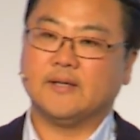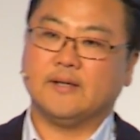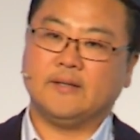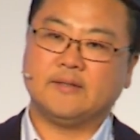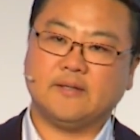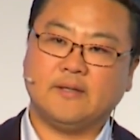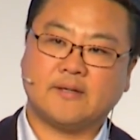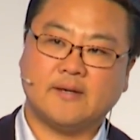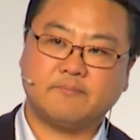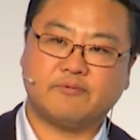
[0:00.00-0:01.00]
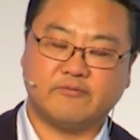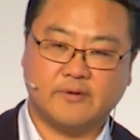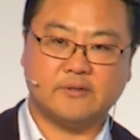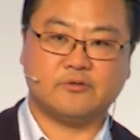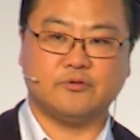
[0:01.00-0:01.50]
it can
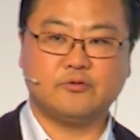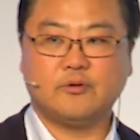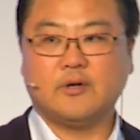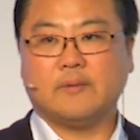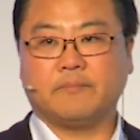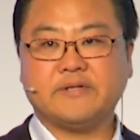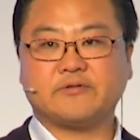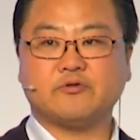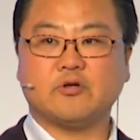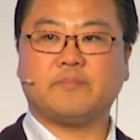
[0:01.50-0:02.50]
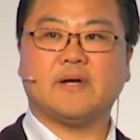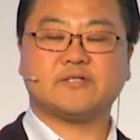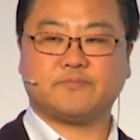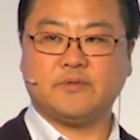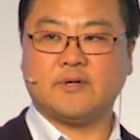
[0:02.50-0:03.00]
provide you, based on your
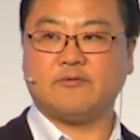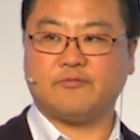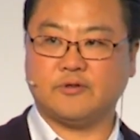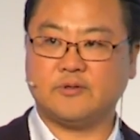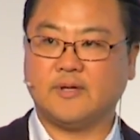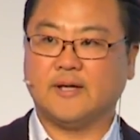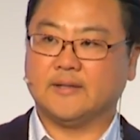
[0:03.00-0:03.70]
past behavior,